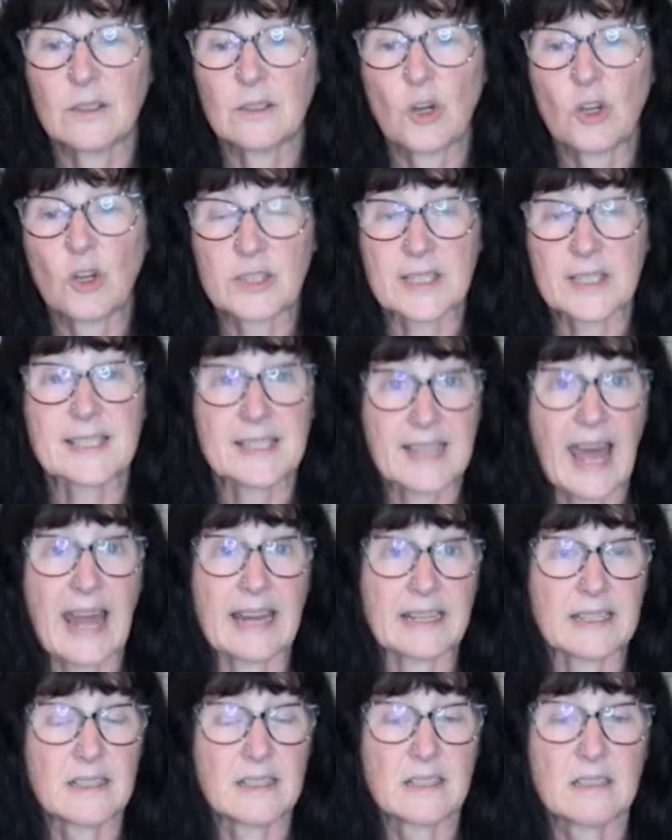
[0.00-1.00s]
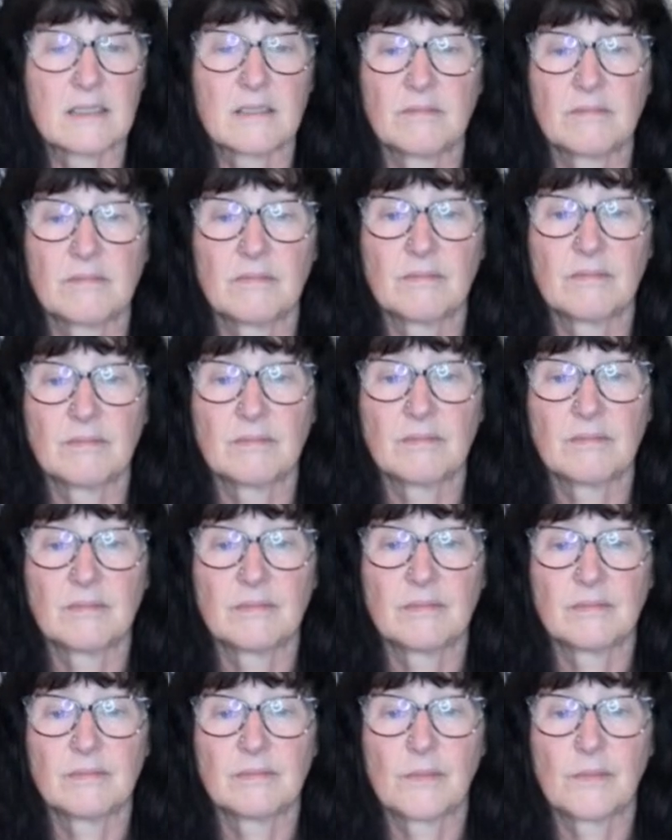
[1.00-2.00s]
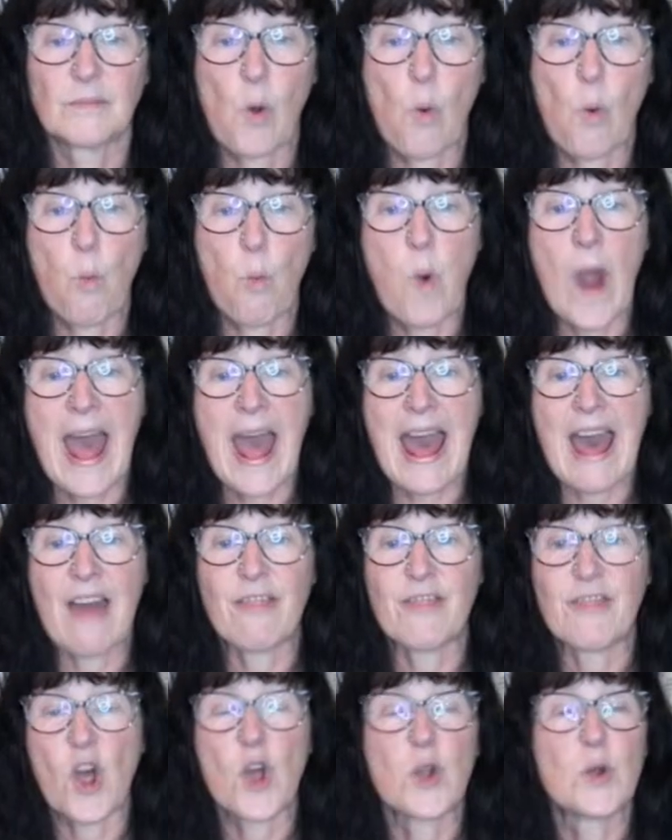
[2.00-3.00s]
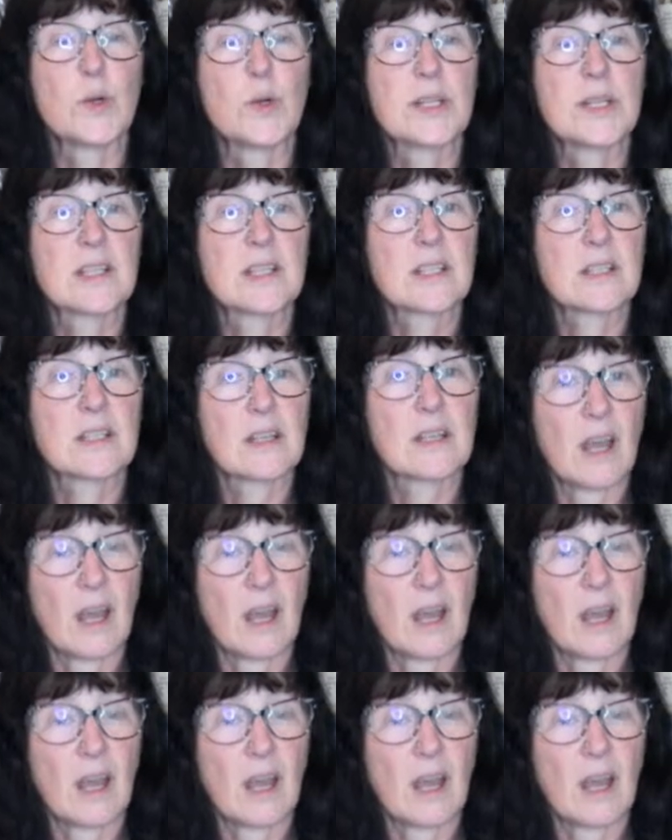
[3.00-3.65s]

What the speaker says: understand where those